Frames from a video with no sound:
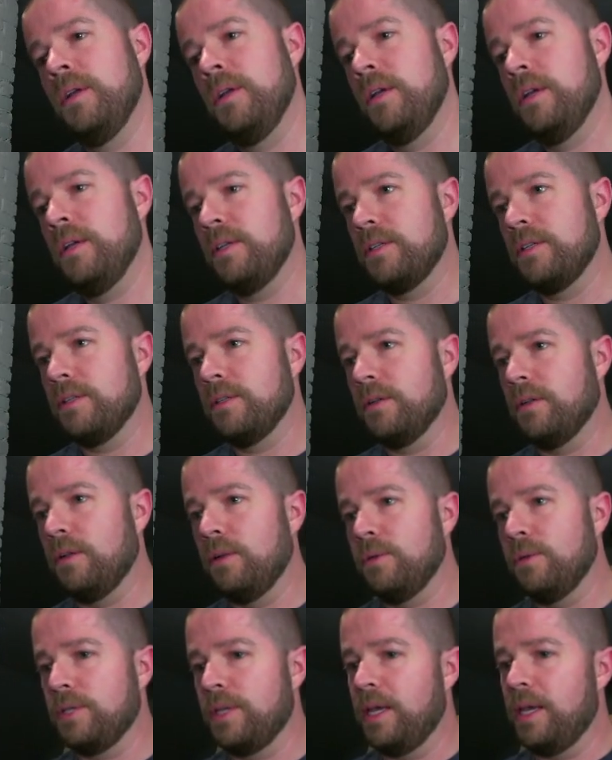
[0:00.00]
Still a close
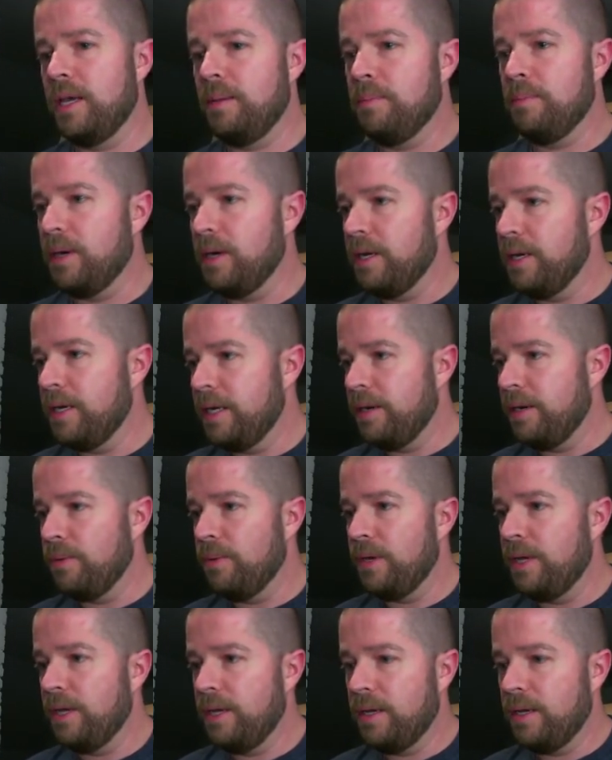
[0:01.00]
game, but I need a
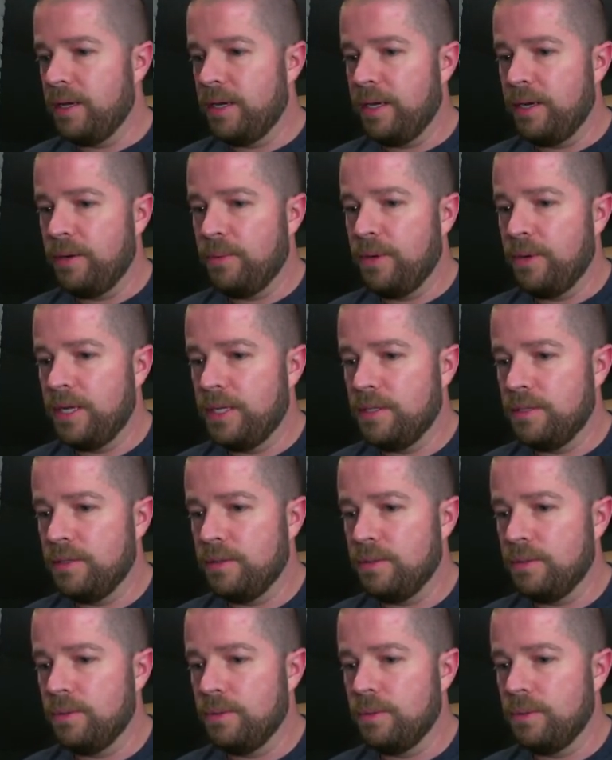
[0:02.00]
way
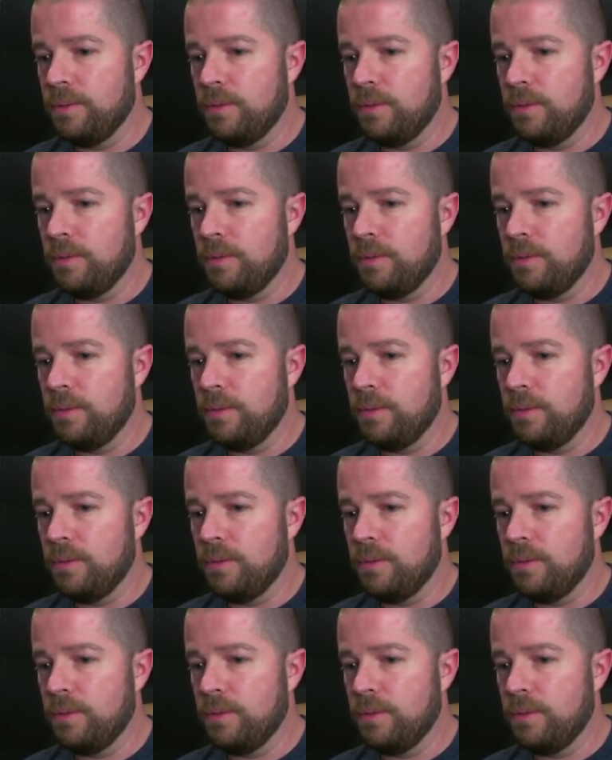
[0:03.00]
to...